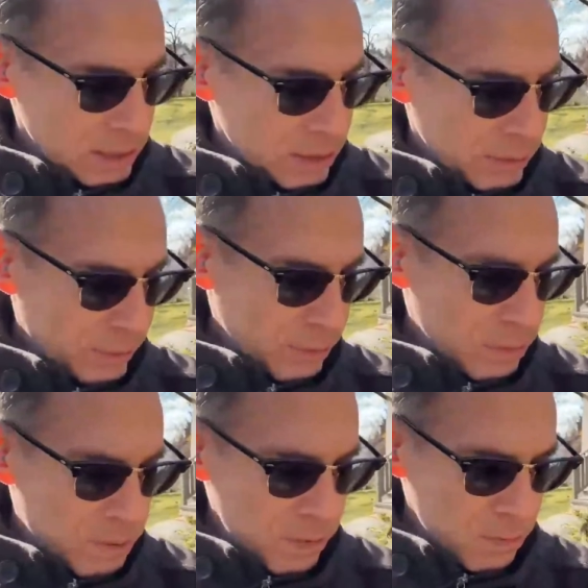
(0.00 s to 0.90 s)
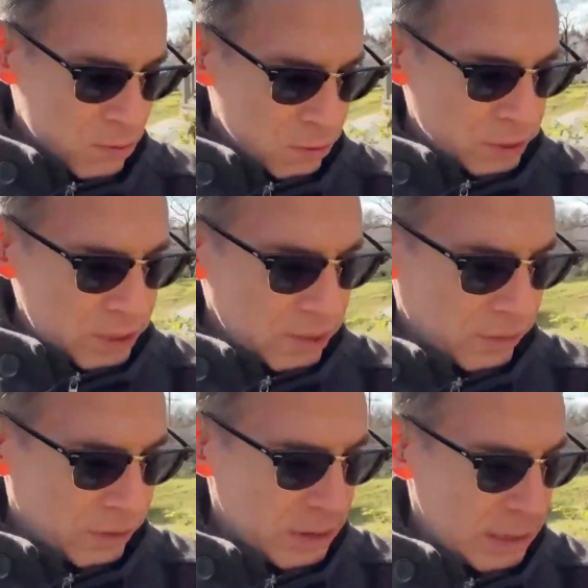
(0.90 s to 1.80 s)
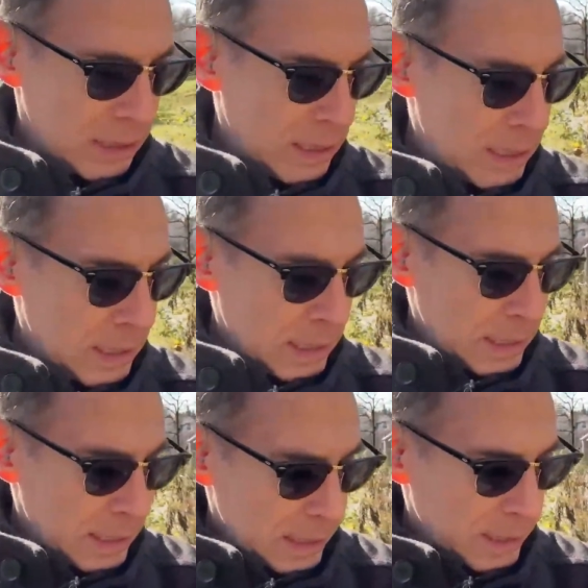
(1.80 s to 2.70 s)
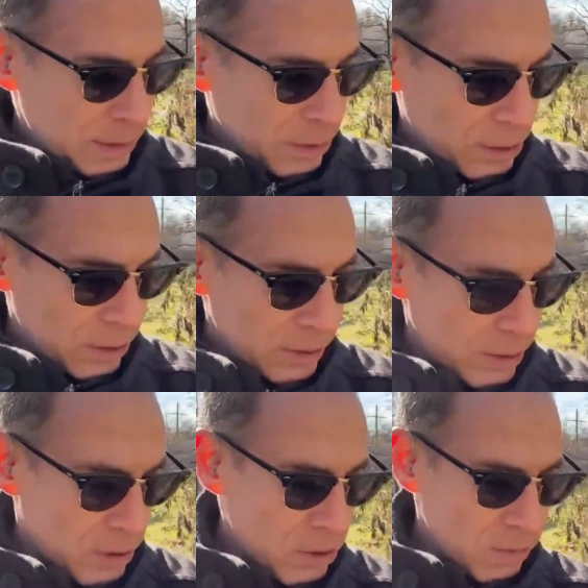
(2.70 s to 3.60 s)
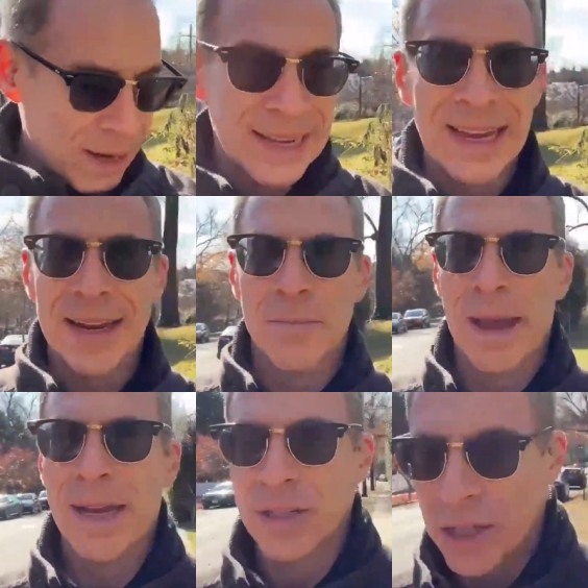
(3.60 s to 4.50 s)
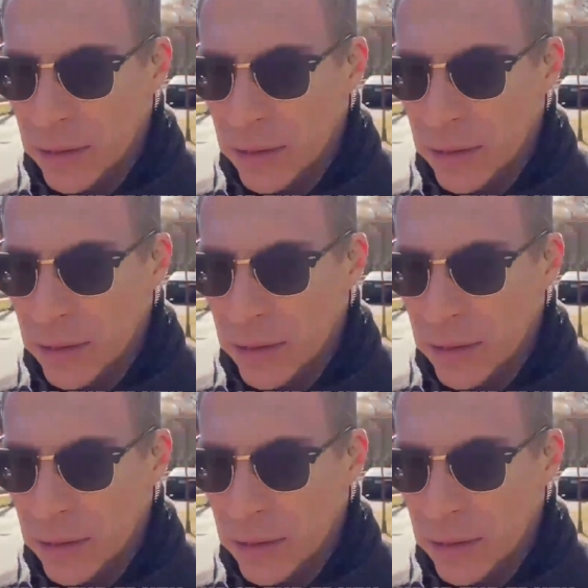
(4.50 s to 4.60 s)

from the people who live in the current home. I can't imagine they